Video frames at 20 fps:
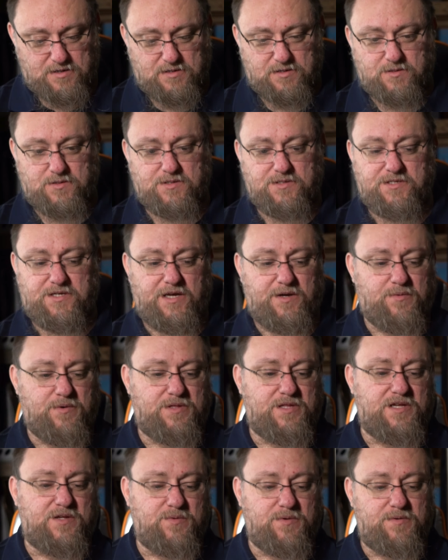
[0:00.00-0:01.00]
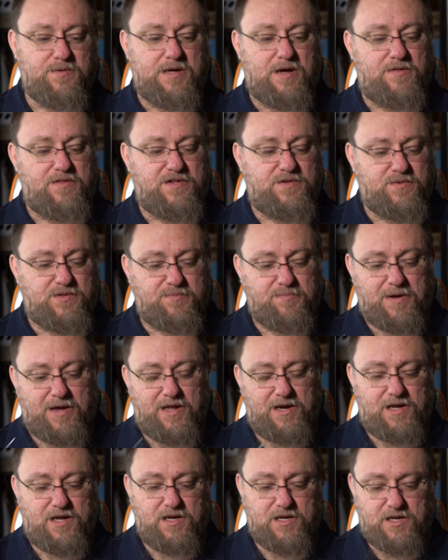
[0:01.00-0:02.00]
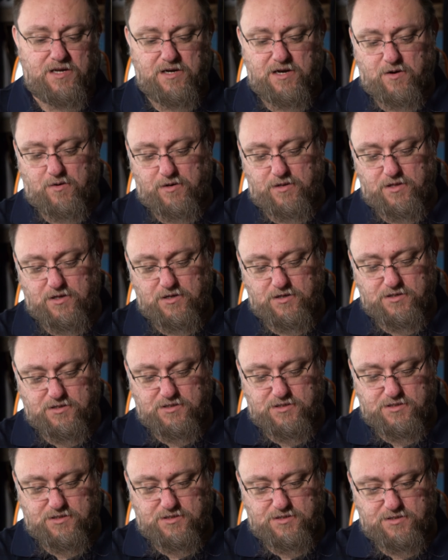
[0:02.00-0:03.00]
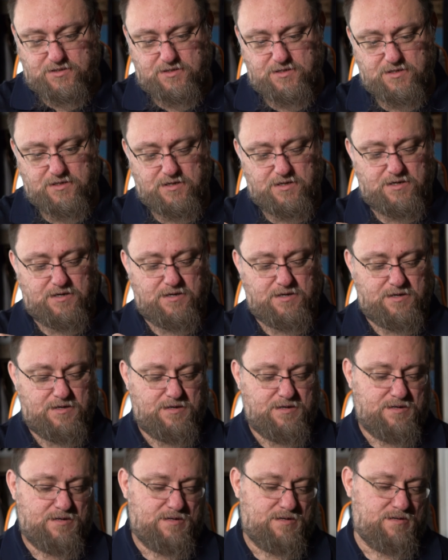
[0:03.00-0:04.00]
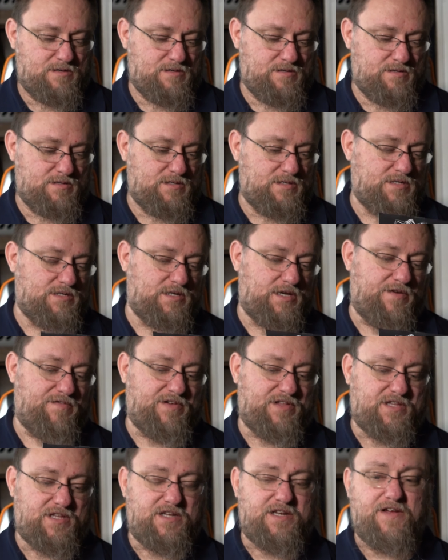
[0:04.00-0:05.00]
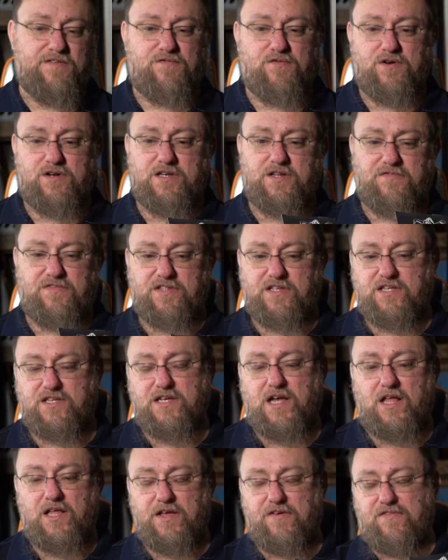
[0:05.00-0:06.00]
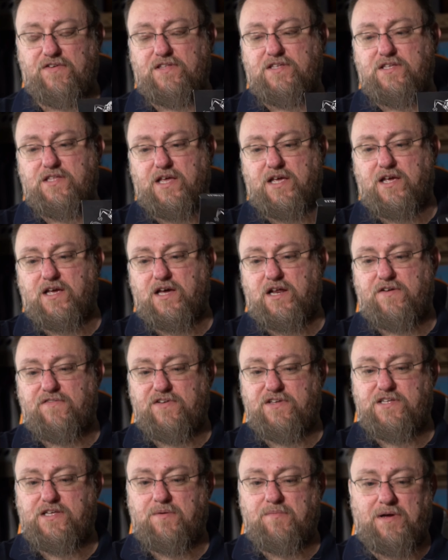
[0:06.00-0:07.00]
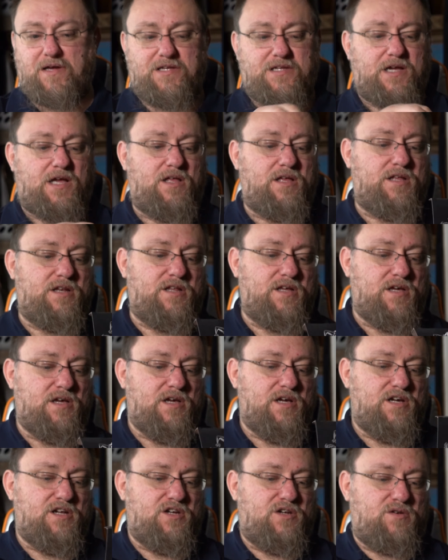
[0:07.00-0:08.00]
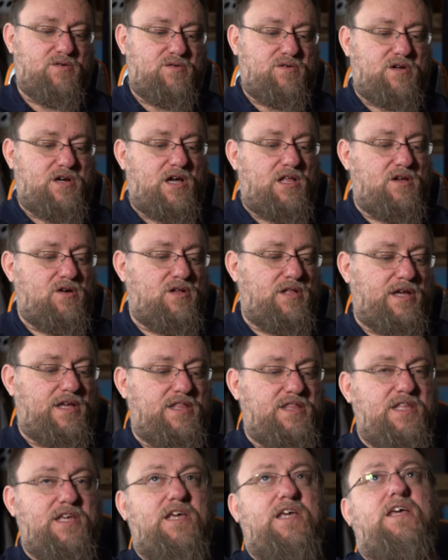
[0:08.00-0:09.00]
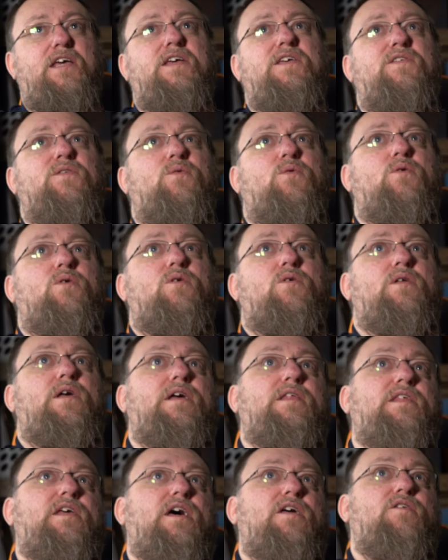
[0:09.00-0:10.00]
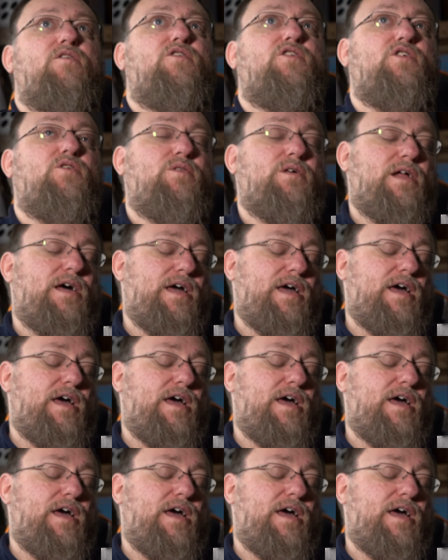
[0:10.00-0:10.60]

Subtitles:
We'll see what how this one's painted and how it looks. See if it's different, if it's solid, if it's like kind of a semi-solid color like these, or like the other two that I